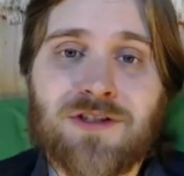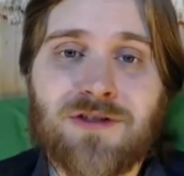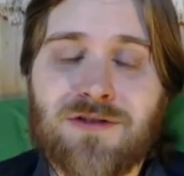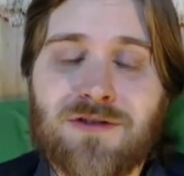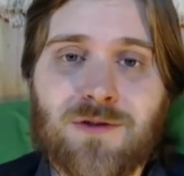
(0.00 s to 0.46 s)

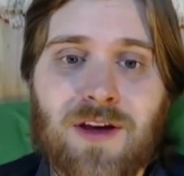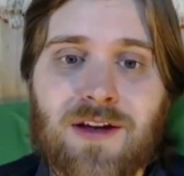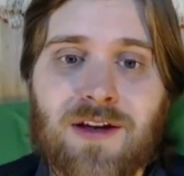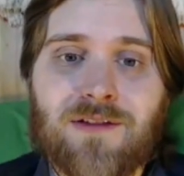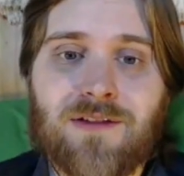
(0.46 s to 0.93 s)
Turtles
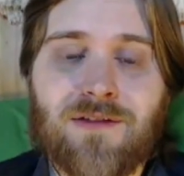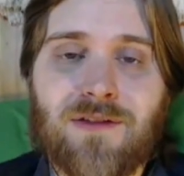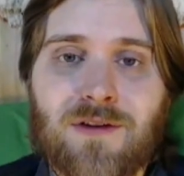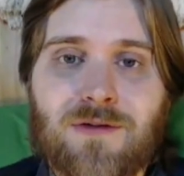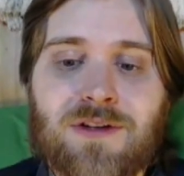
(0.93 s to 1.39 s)
fan, so
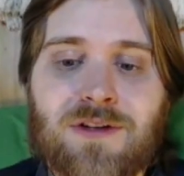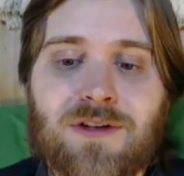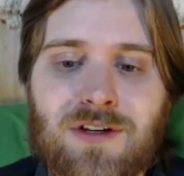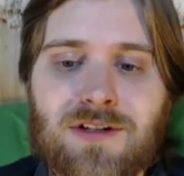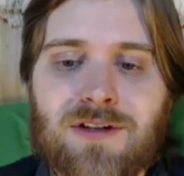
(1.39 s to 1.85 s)

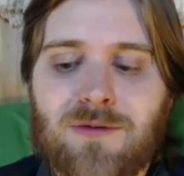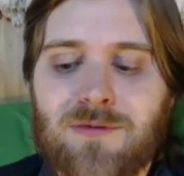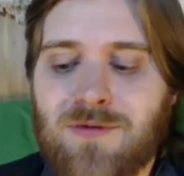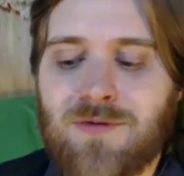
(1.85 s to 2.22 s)
it was really